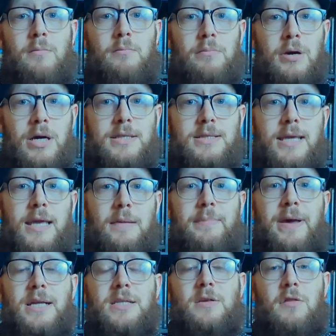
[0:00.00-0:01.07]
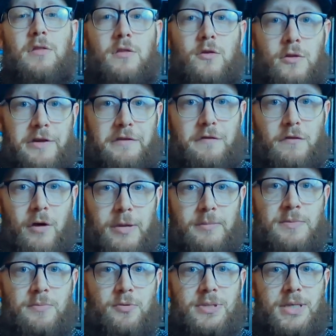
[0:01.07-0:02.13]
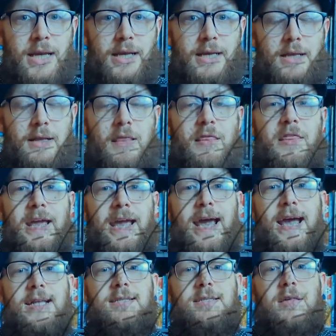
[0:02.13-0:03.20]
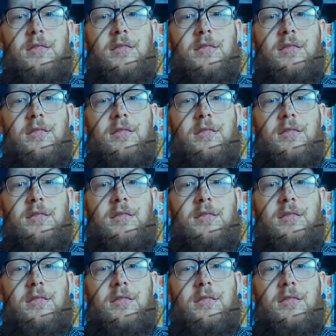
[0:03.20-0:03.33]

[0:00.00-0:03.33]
But to get back to 30 frames per second, they had to